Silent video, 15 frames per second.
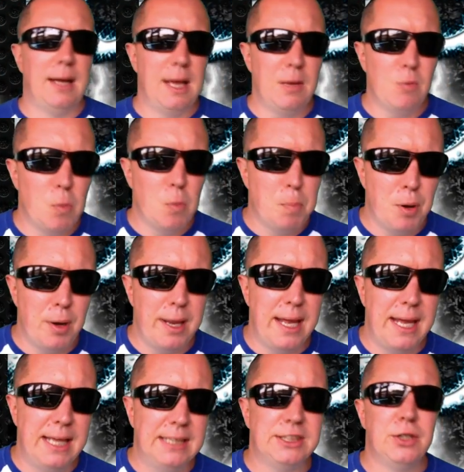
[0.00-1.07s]
it will put
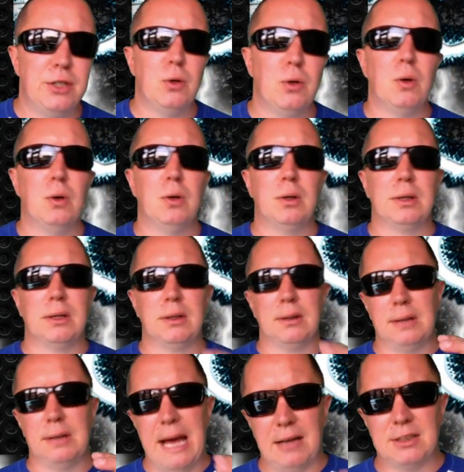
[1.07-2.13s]
it into your
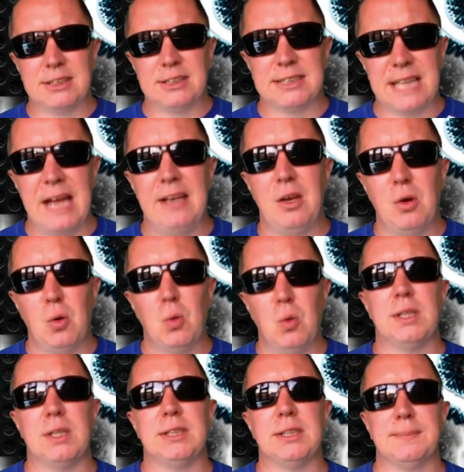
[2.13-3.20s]
outstanding
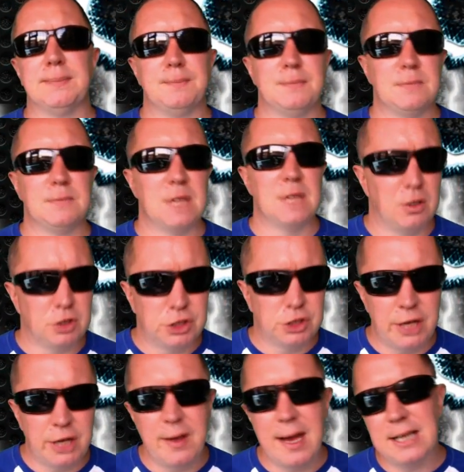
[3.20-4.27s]
orders, and I'll
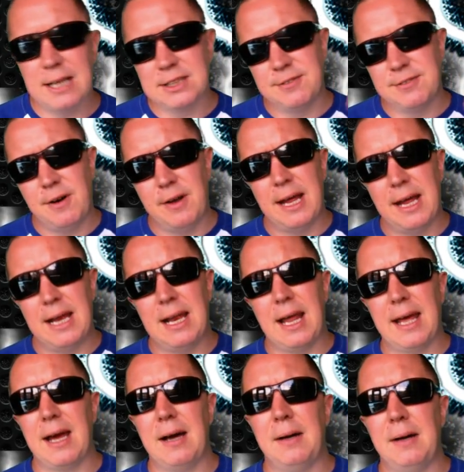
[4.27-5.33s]
show you how to find that
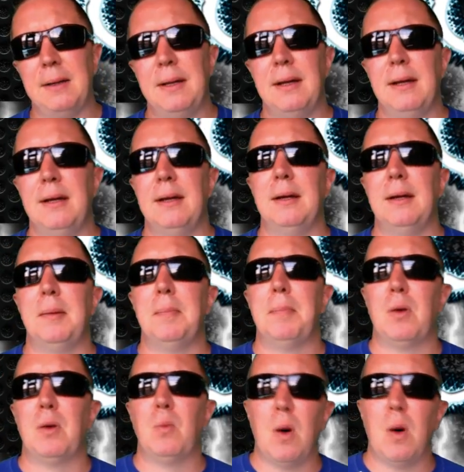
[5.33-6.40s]
later.
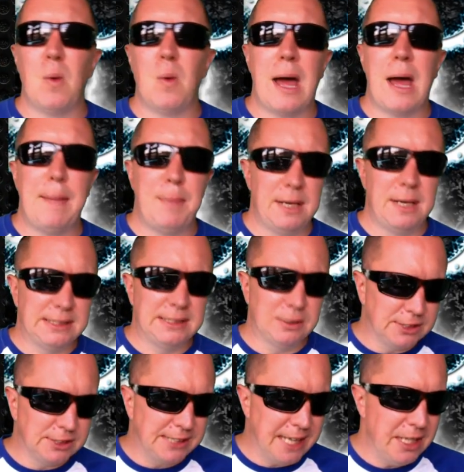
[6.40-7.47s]
But what will happen is it
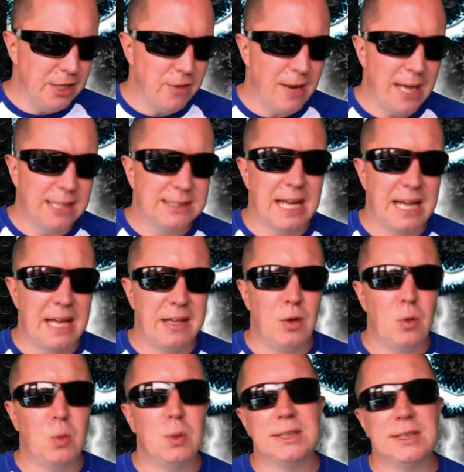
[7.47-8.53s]
will sit in your
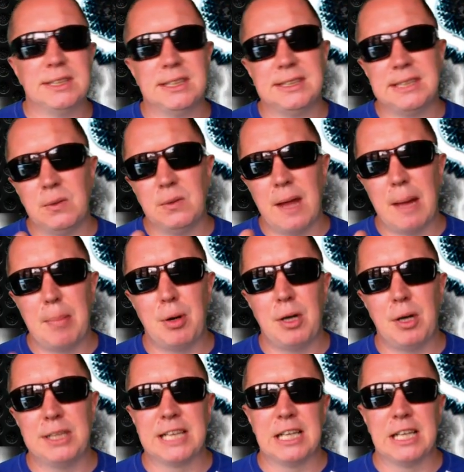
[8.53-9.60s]
outstanding orders until that
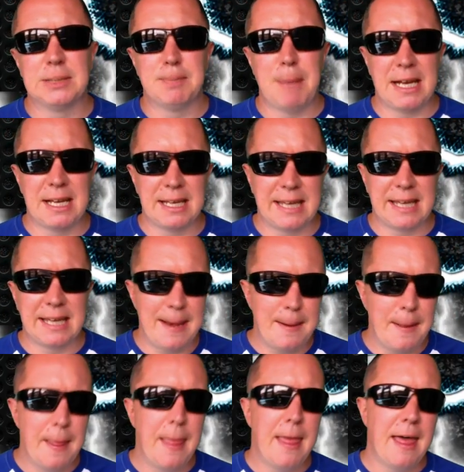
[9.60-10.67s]
price comes back
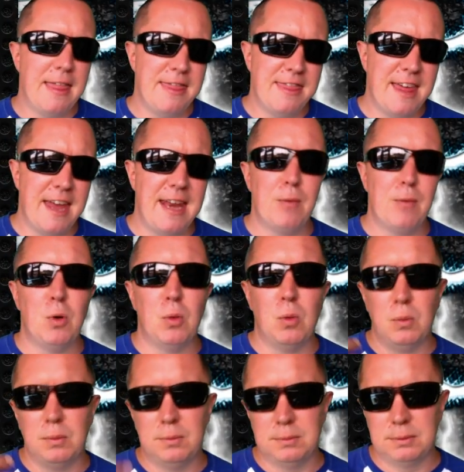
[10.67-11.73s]
again, and then it
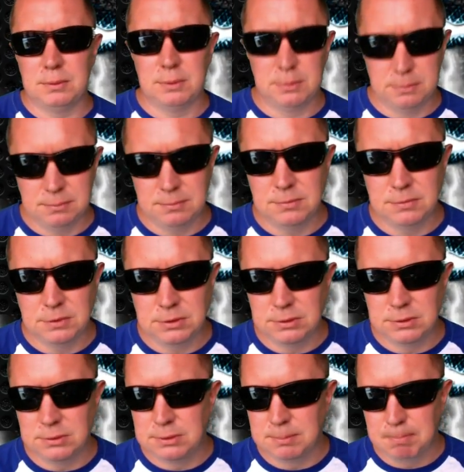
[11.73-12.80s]
will
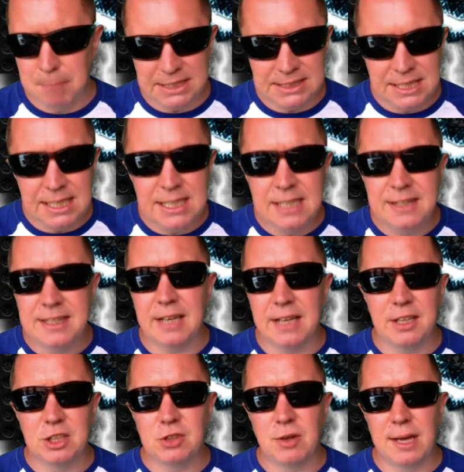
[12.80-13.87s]
basically
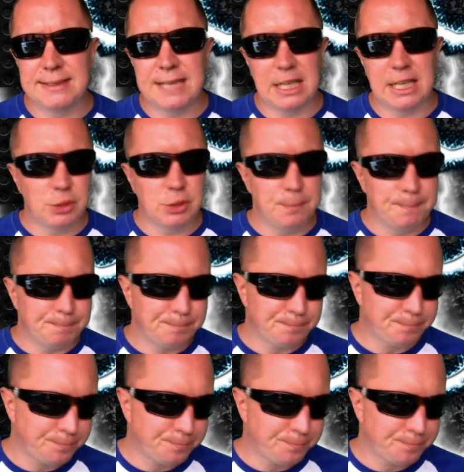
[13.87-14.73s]
conduct the transaction.